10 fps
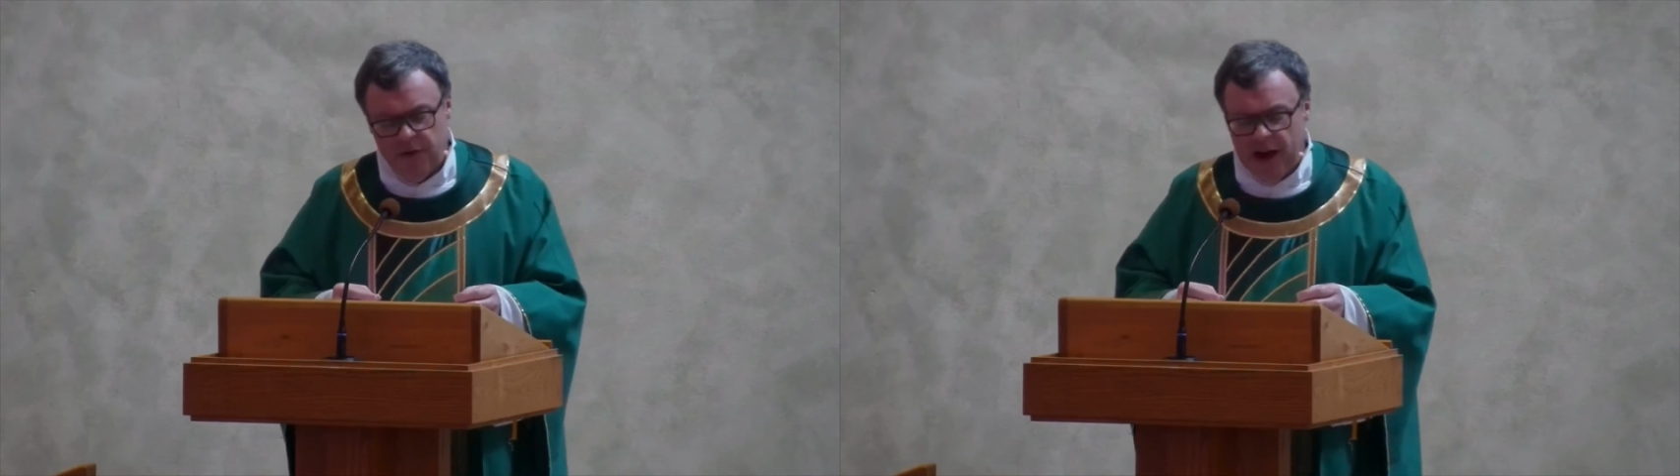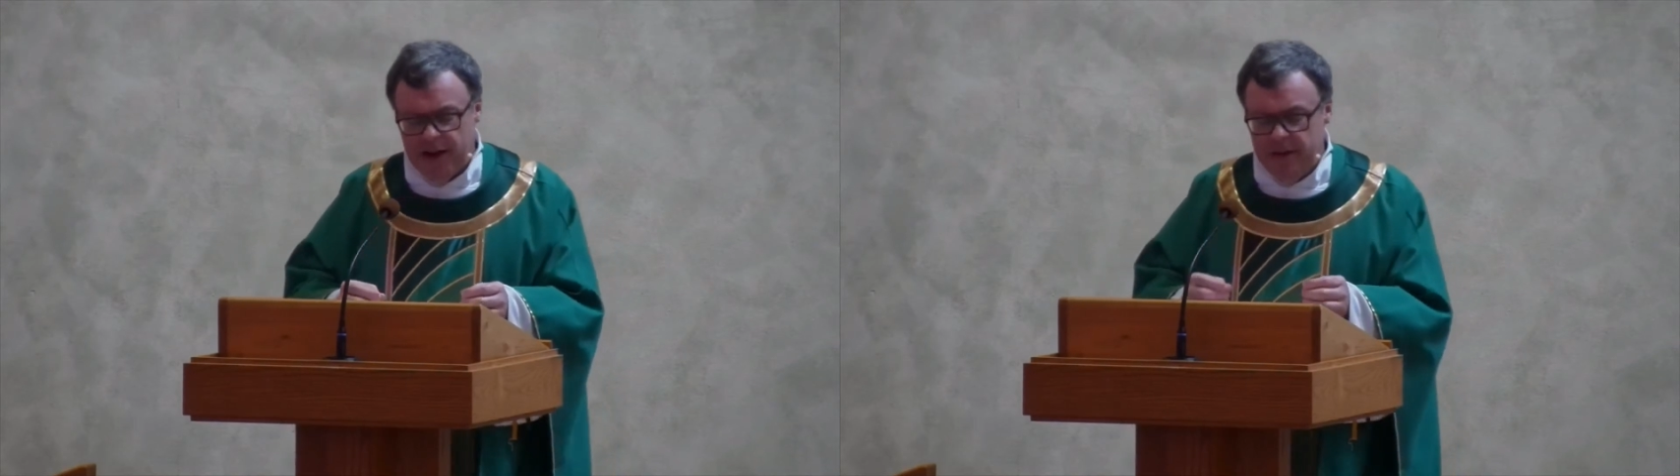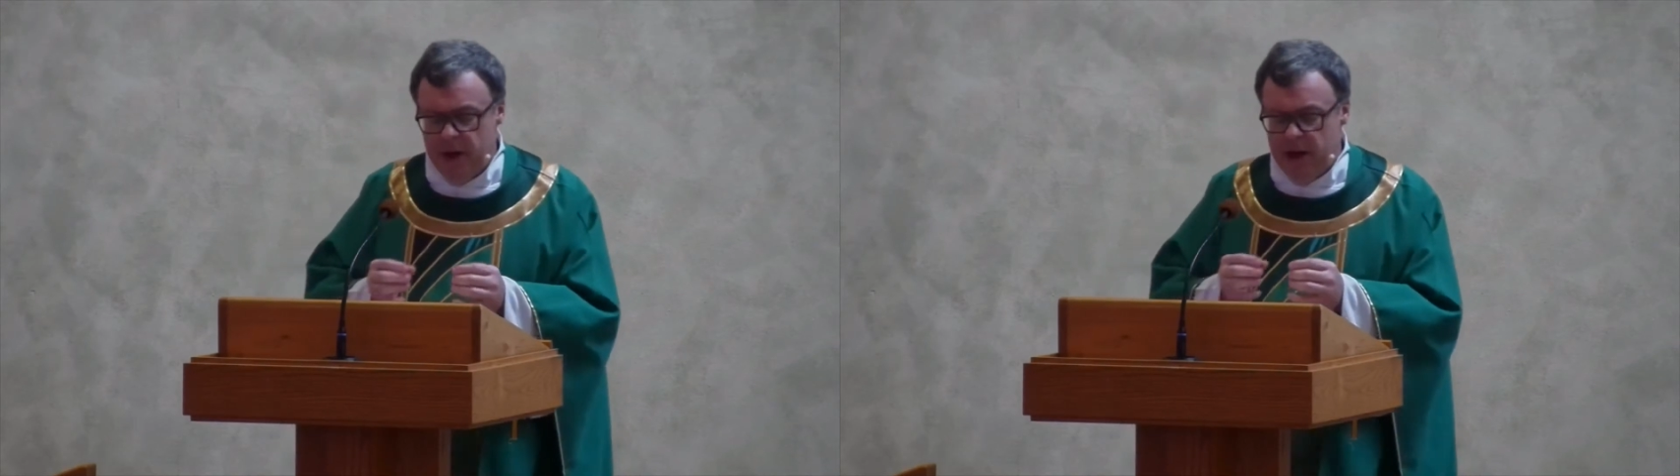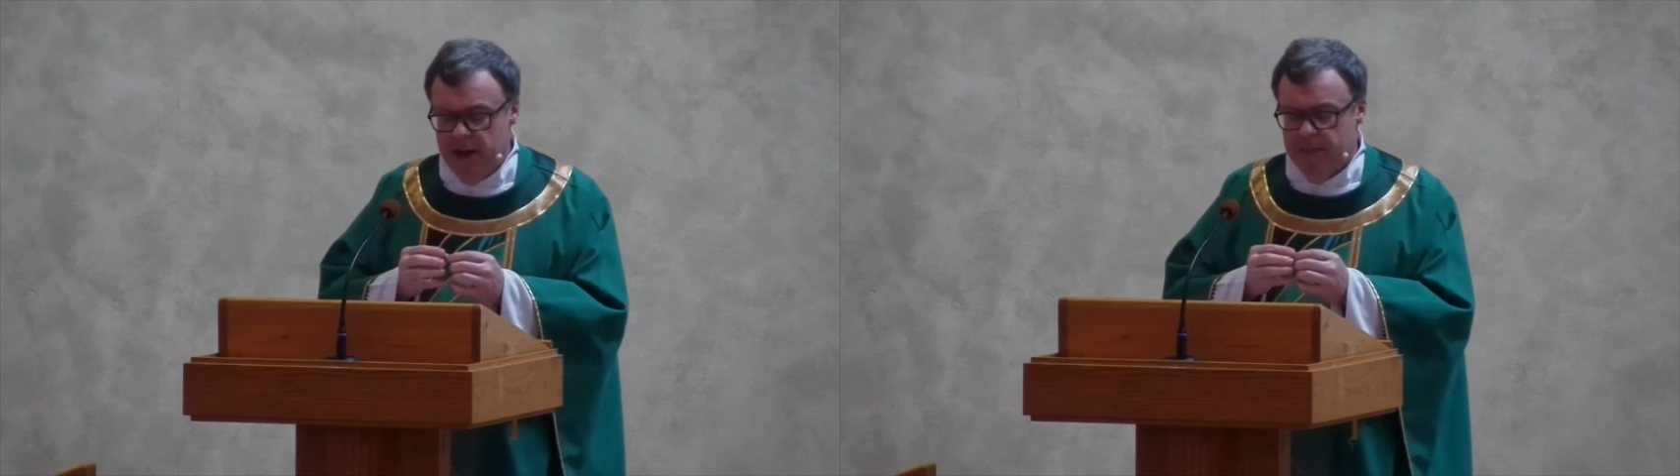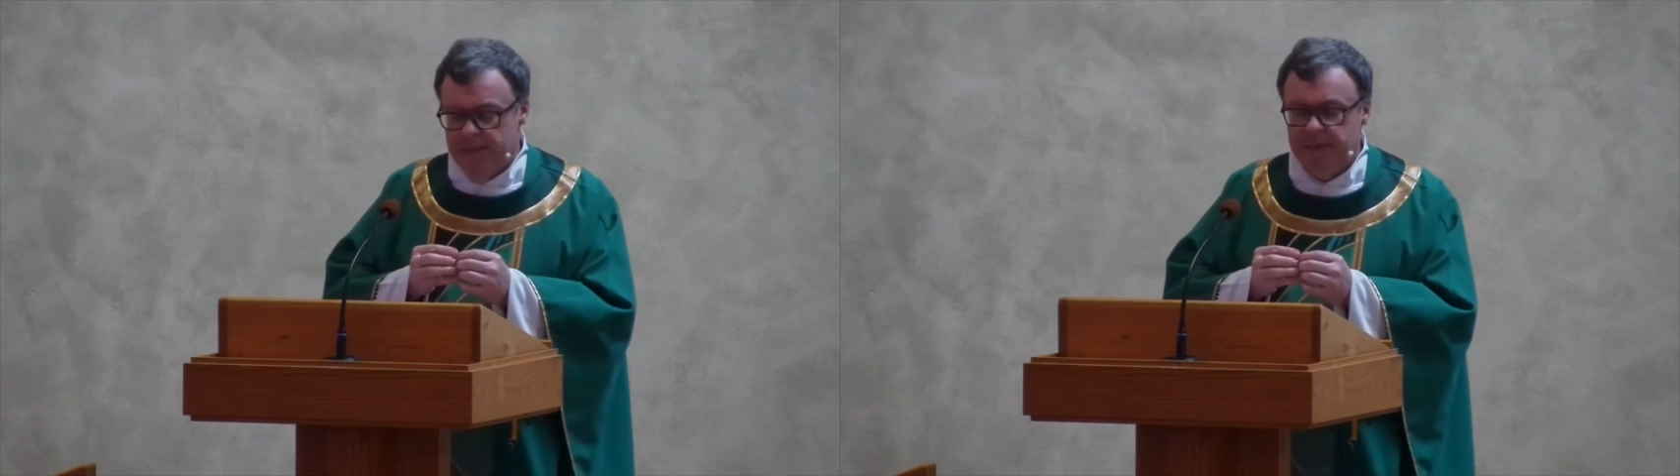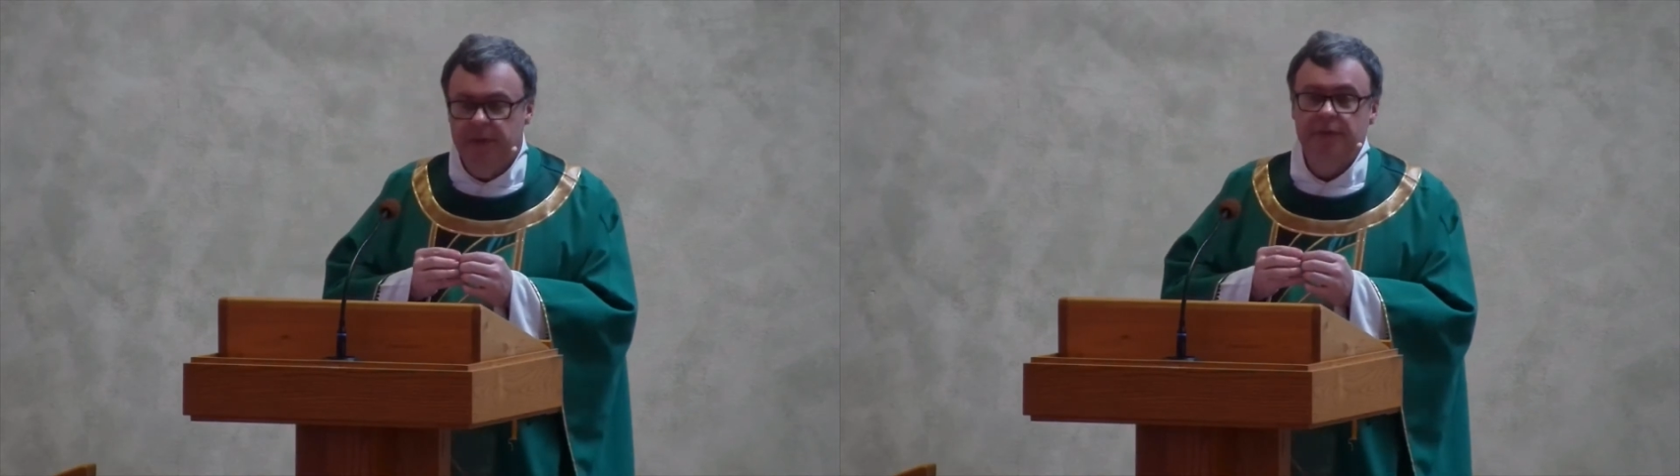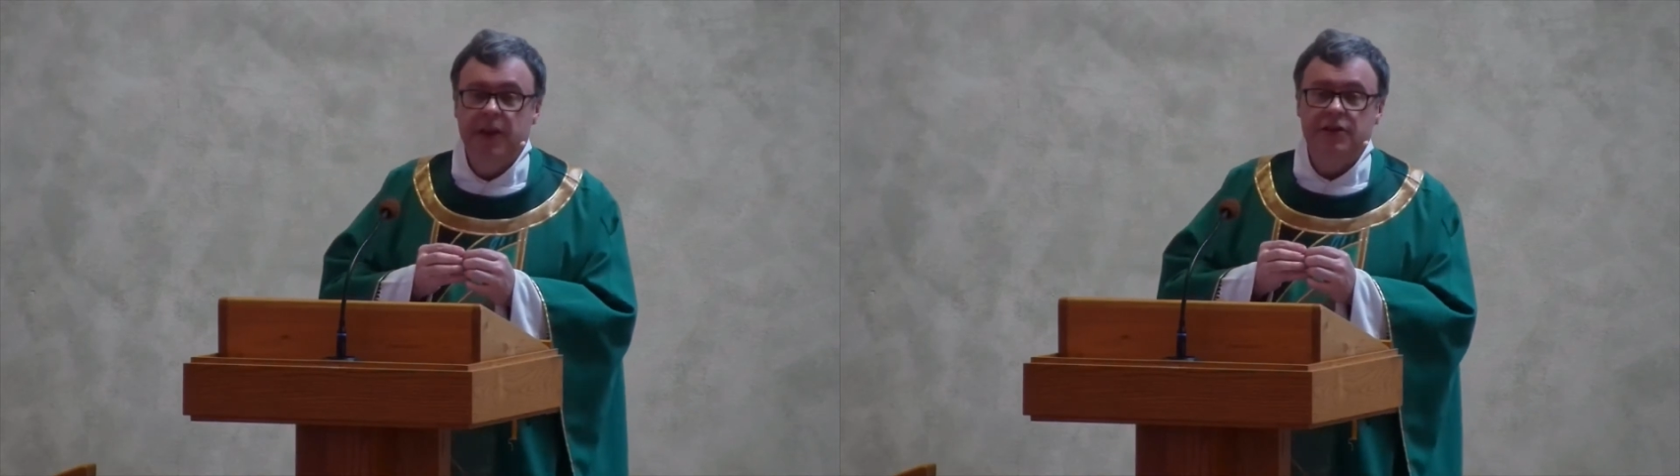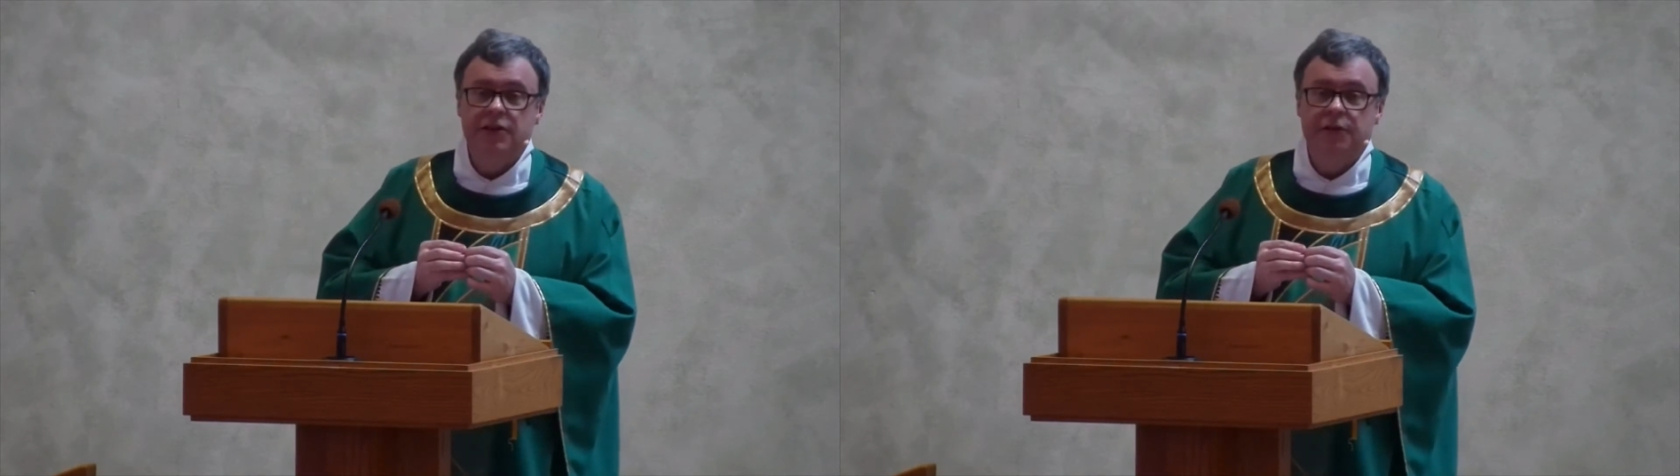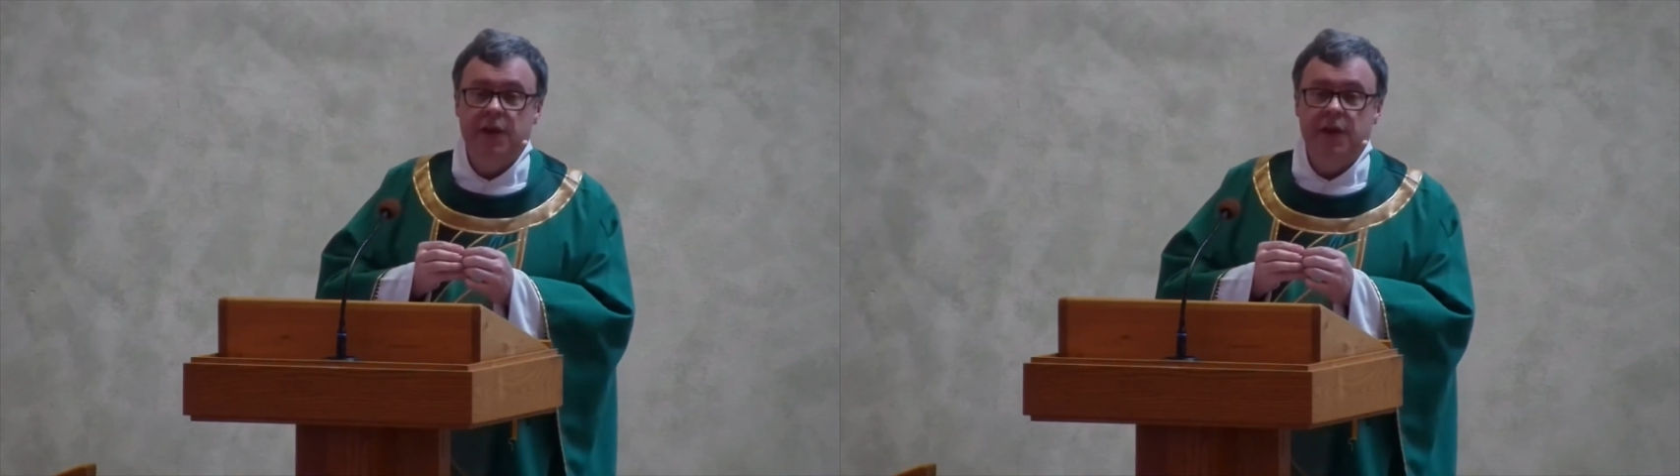finally meet him face to